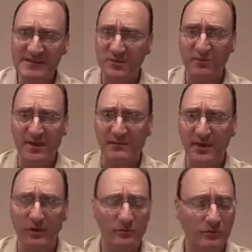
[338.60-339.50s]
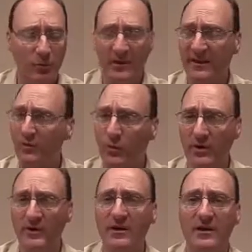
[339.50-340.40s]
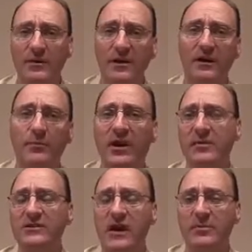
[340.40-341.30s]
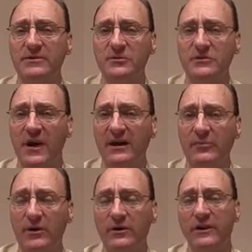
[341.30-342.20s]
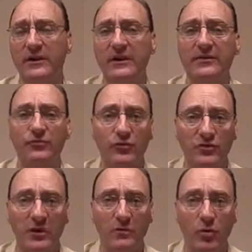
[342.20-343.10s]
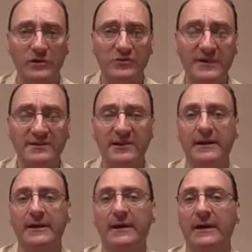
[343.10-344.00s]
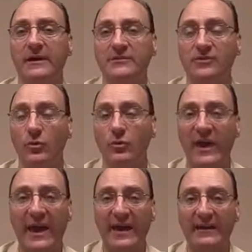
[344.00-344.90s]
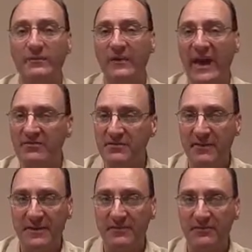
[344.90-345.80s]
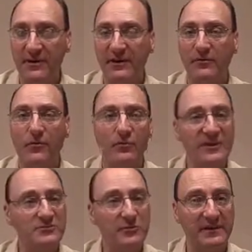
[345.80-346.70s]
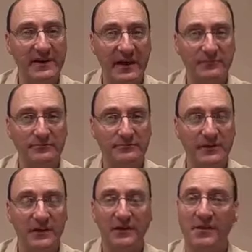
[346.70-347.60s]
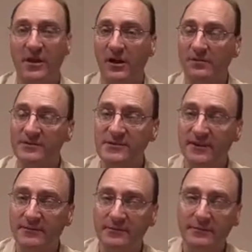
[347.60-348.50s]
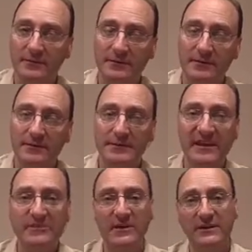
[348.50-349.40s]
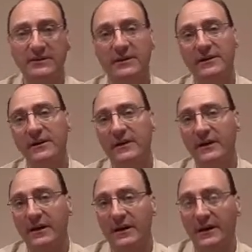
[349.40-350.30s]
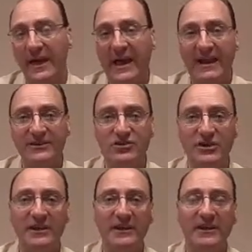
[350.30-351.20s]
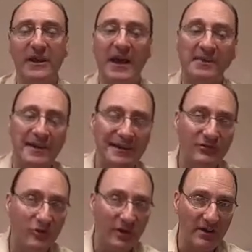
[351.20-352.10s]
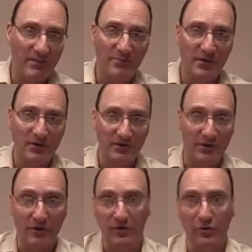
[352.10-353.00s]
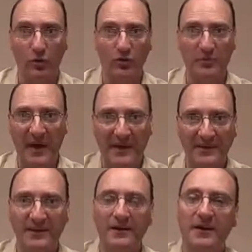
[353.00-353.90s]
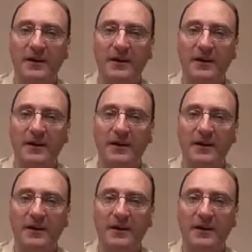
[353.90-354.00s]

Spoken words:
Simple money flow. One of the primary topics we talk about in Truth About Mortgage Rates. So we had, after Fannie and Freddie, rates moving down. Then all of a sudden, Lehman, AIG, and then into kind of the called the gold panic,